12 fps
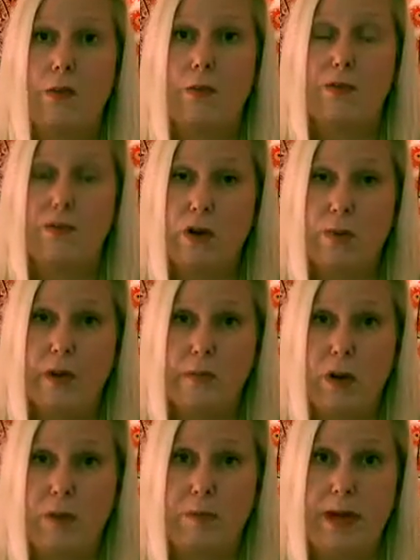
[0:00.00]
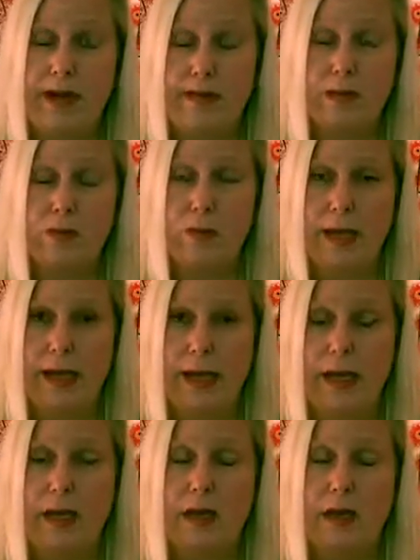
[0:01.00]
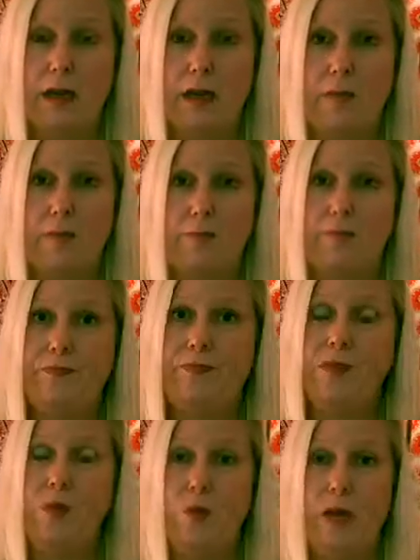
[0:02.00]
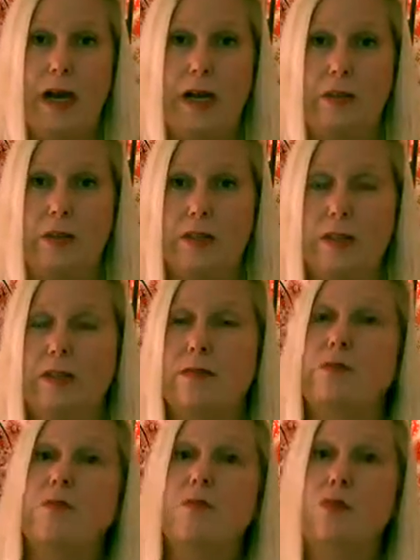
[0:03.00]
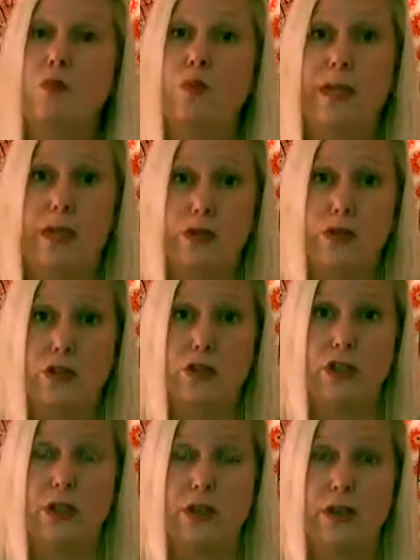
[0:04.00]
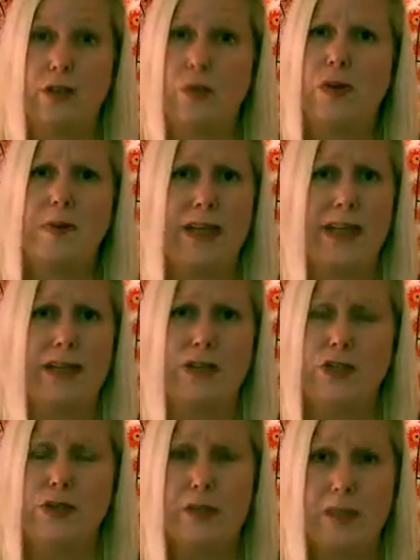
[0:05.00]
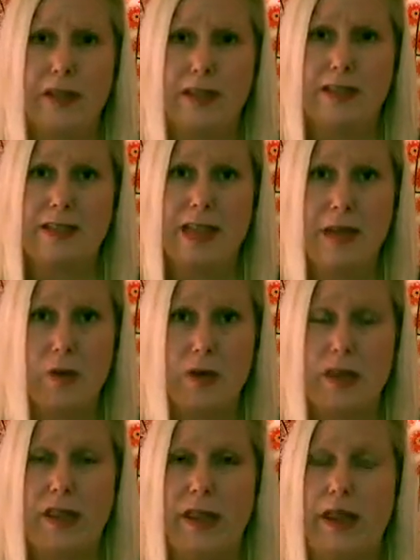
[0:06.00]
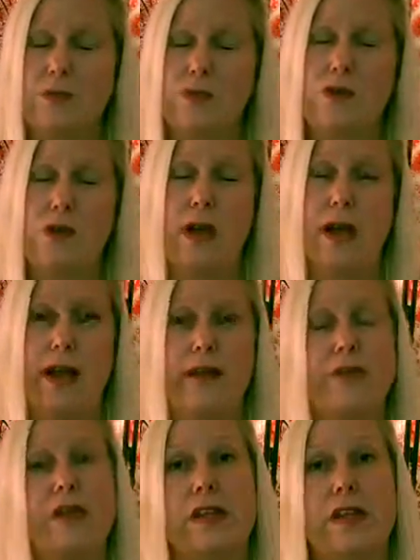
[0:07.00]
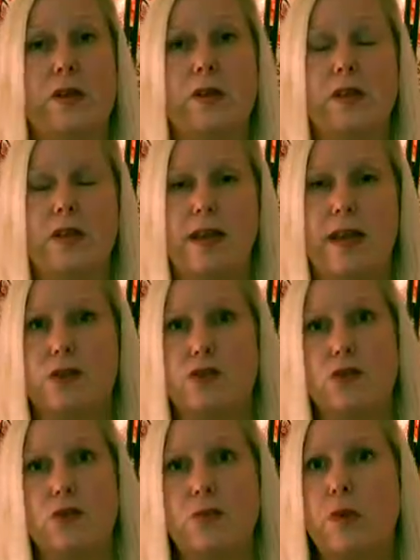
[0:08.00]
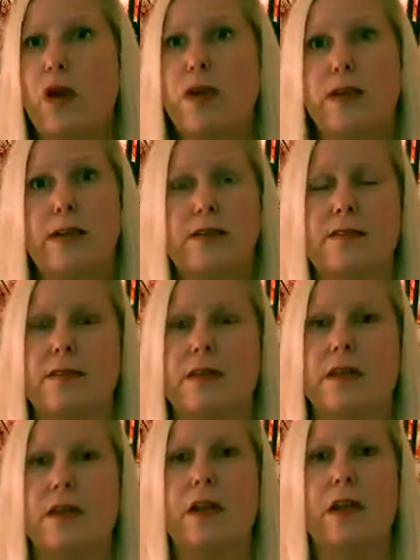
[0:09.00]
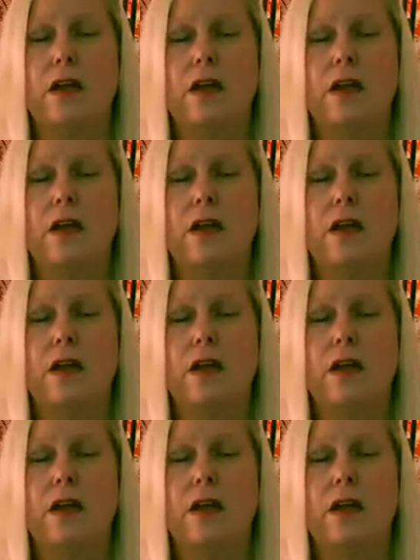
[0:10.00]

before my mom passed away, when I was researching, like, what am I going to do about this thyroid thing? I was trying everything with natural products, and